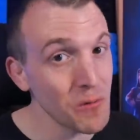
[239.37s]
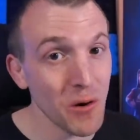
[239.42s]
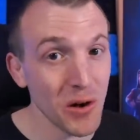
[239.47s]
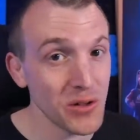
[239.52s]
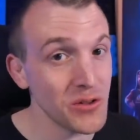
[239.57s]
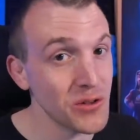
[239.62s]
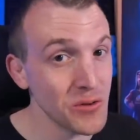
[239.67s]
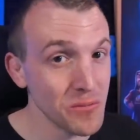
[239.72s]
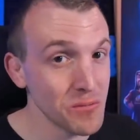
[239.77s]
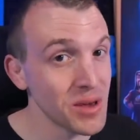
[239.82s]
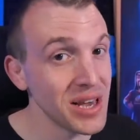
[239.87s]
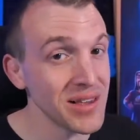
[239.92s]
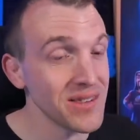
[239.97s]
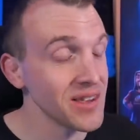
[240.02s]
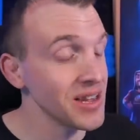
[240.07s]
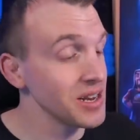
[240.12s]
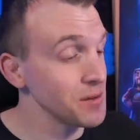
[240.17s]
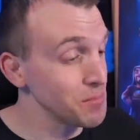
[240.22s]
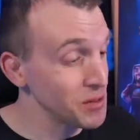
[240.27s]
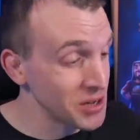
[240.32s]
want to miss
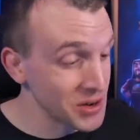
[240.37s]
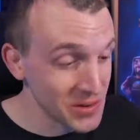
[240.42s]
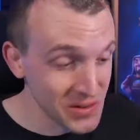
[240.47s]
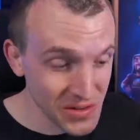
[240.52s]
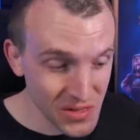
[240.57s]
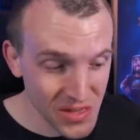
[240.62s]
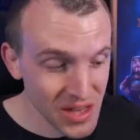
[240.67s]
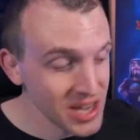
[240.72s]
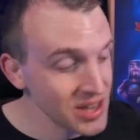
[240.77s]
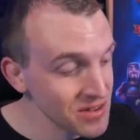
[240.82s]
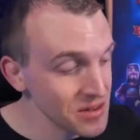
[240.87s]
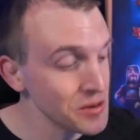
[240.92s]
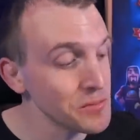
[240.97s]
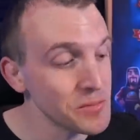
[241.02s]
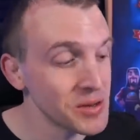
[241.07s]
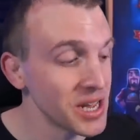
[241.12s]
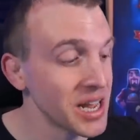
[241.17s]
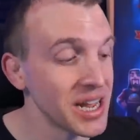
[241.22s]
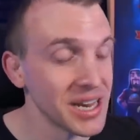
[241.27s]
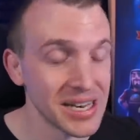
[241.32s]
it because this
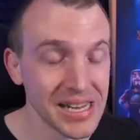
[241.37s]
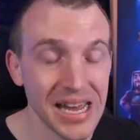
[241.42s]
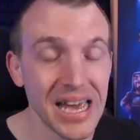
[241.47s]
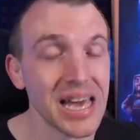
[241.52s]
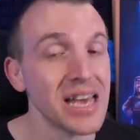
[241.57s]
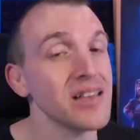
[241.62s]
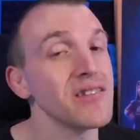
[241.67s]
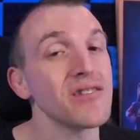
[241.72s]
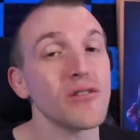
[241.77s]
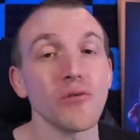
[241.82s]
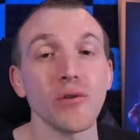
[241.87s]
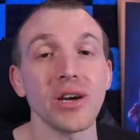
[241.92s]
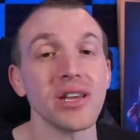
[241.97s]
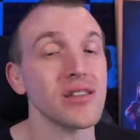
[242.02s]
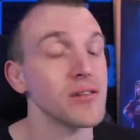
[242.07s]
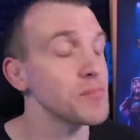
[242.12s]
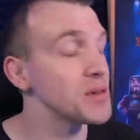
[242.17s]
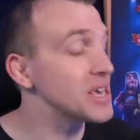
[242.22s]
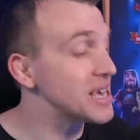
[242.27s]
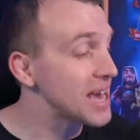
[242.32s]
update is going
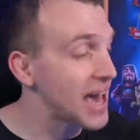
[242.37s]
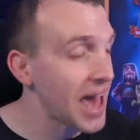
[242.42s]
to be